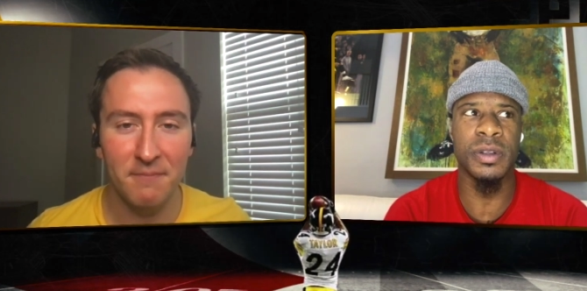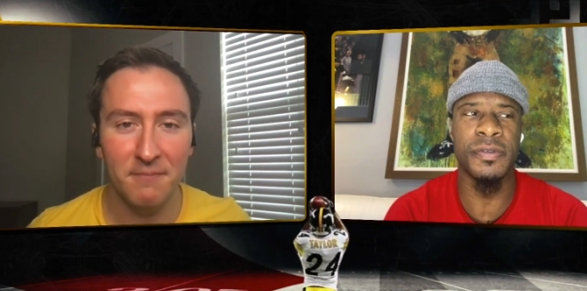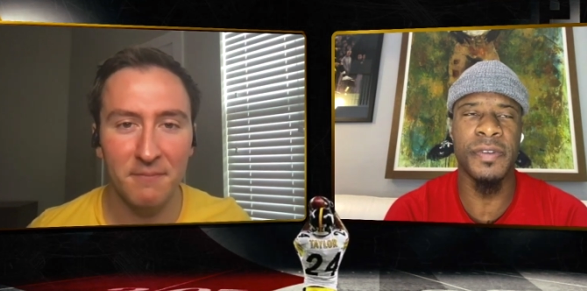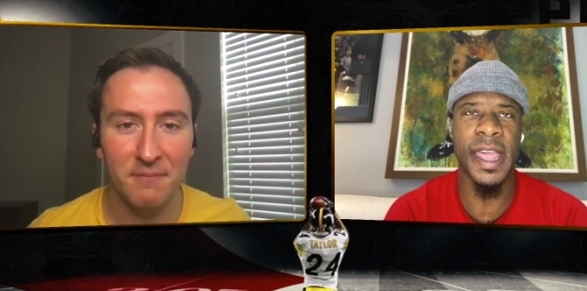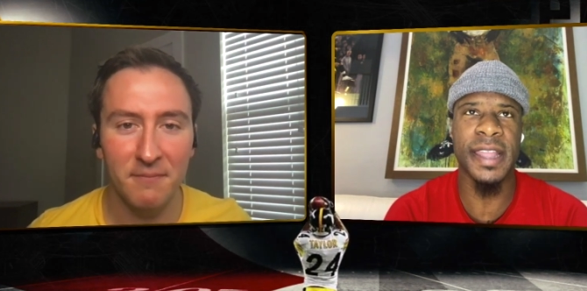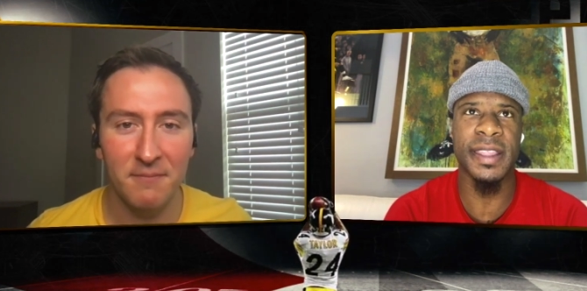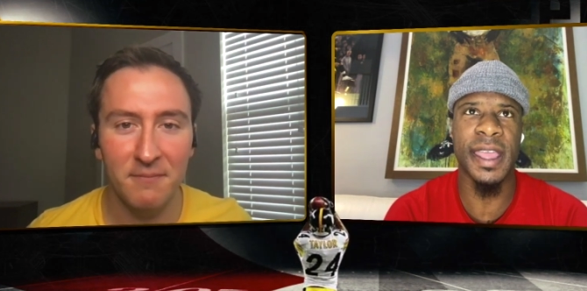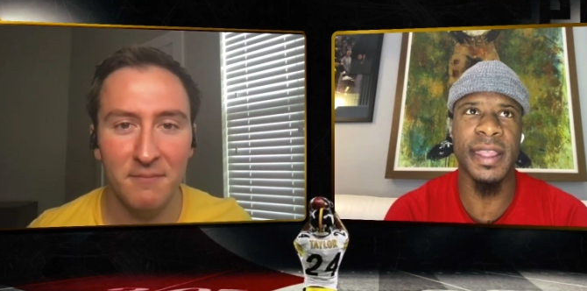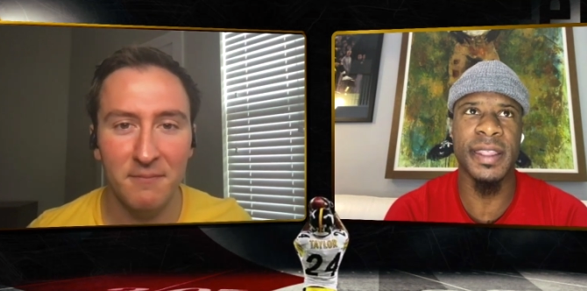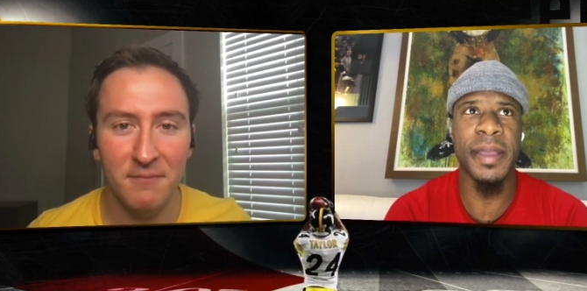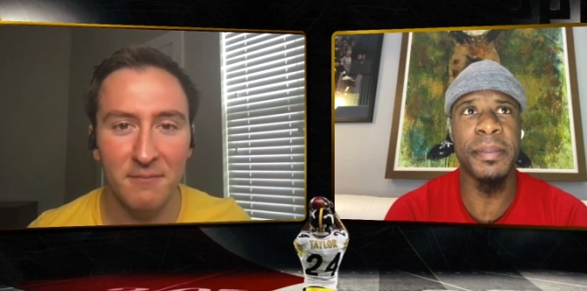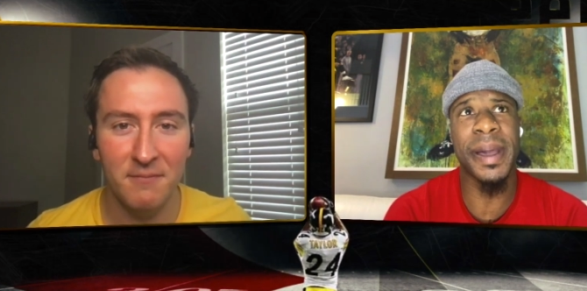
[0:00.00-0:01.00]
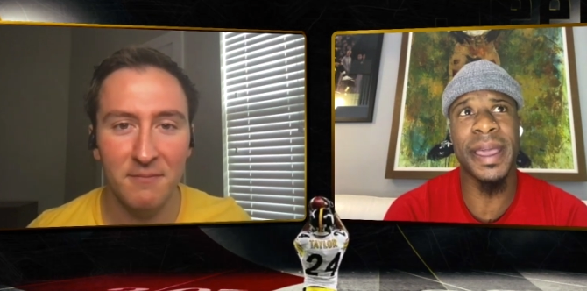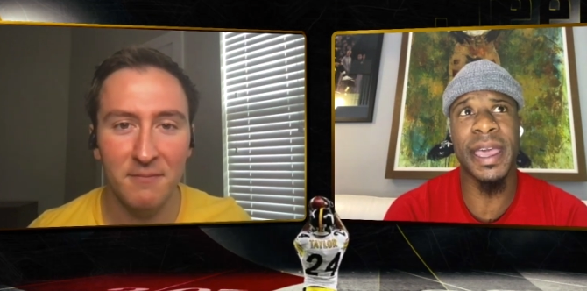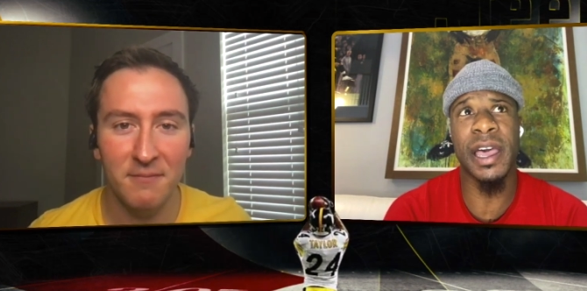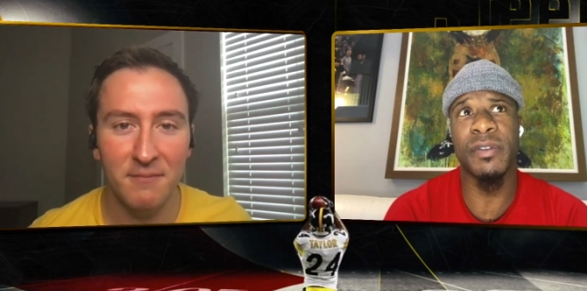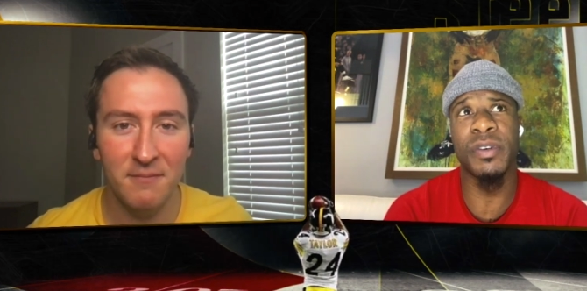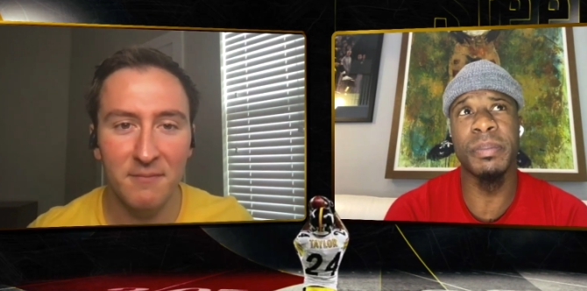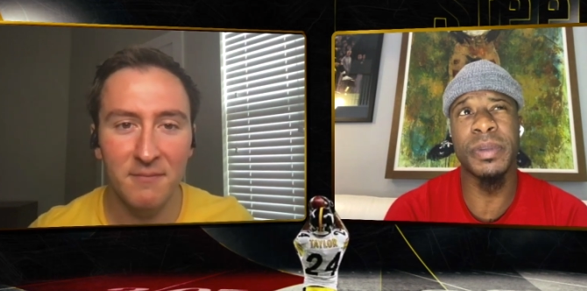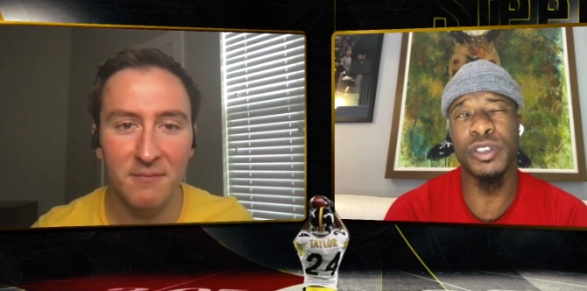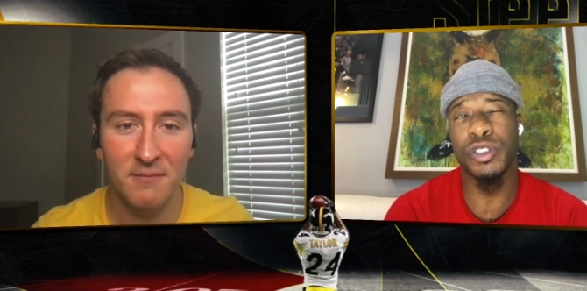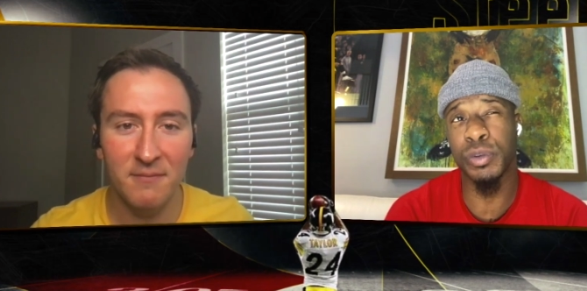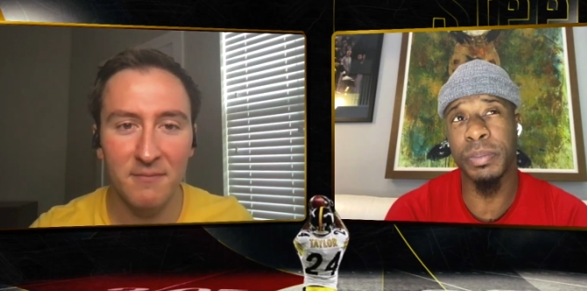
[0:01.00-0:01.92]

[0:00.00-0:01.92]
Speaker 1: the, the fact that they might have a Mr.